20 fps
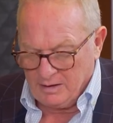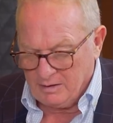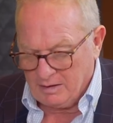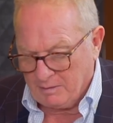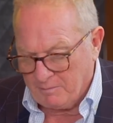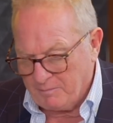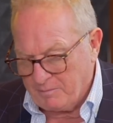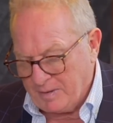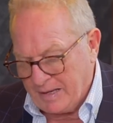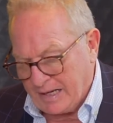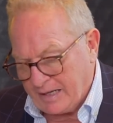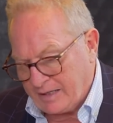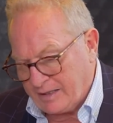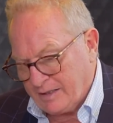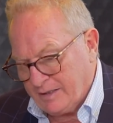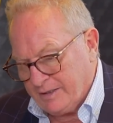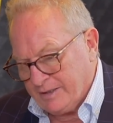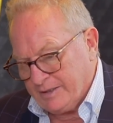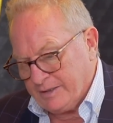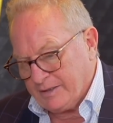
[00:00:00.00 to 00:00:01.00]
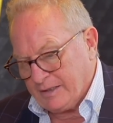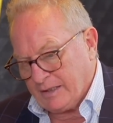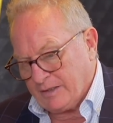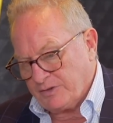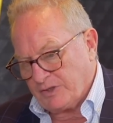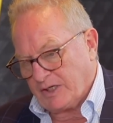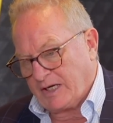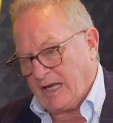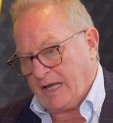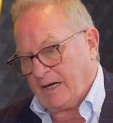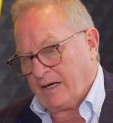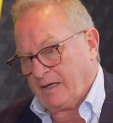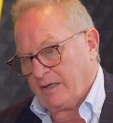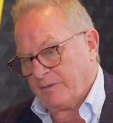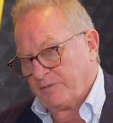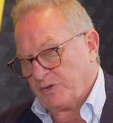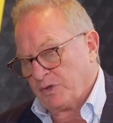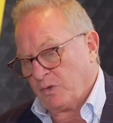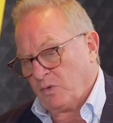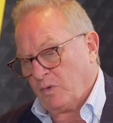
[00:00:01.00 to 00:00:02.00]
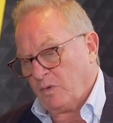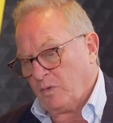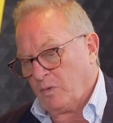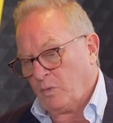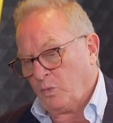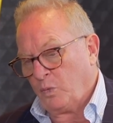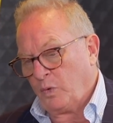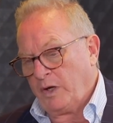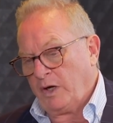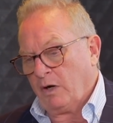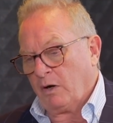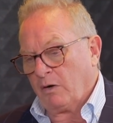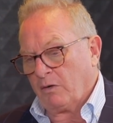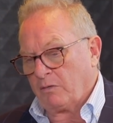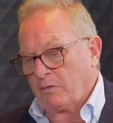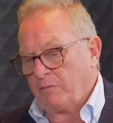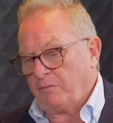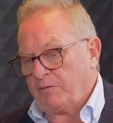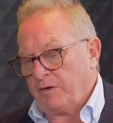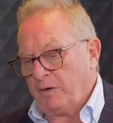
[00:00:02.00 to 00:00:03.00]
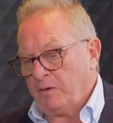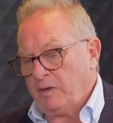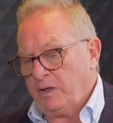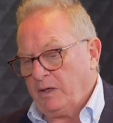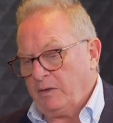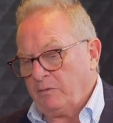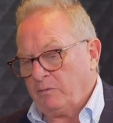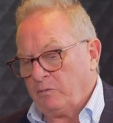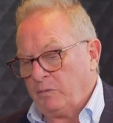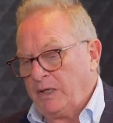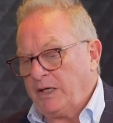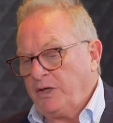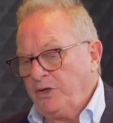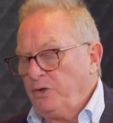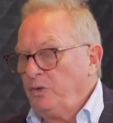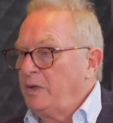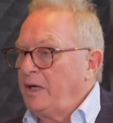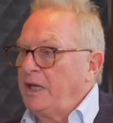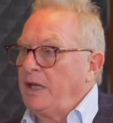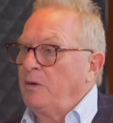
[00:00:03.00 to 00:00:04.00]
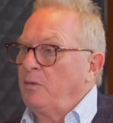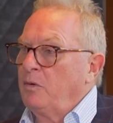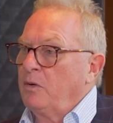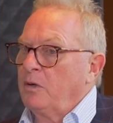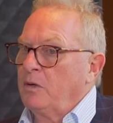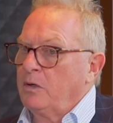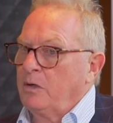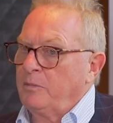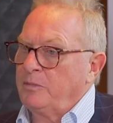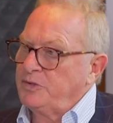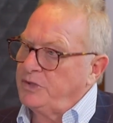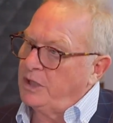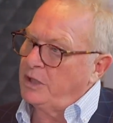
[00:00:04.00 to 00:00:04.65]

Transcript: back to Canada. So we can do it anywhere, almost